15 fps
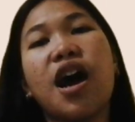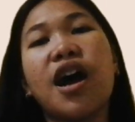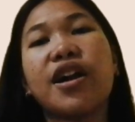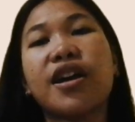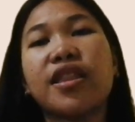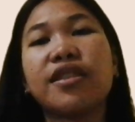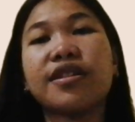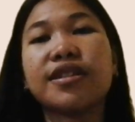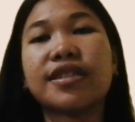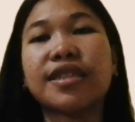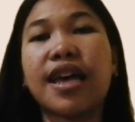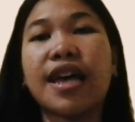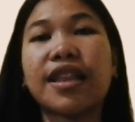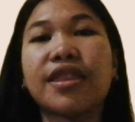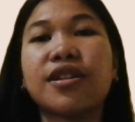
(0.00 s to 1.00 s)
and
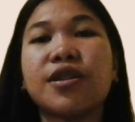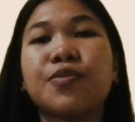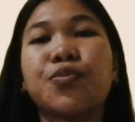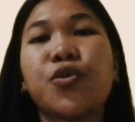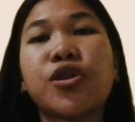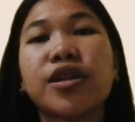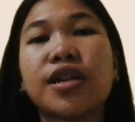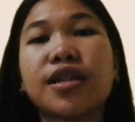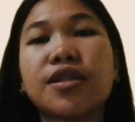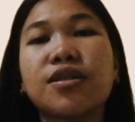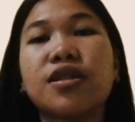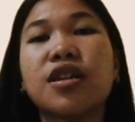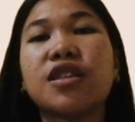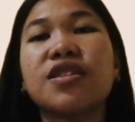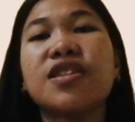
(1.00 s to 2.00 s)
understand their importance
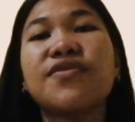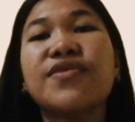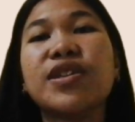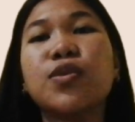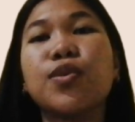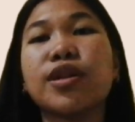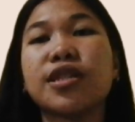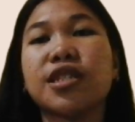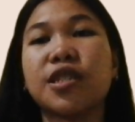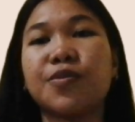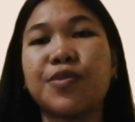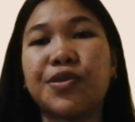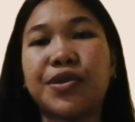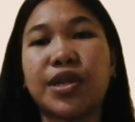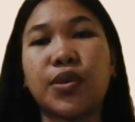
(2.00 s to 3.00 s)
to the individual's
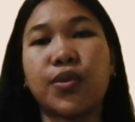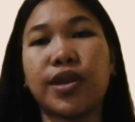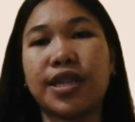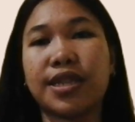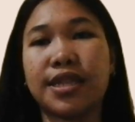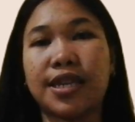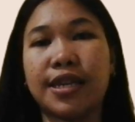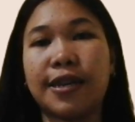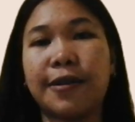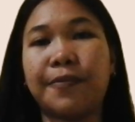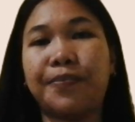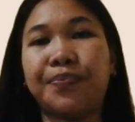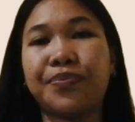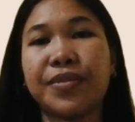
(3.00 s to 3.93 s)
spirituality.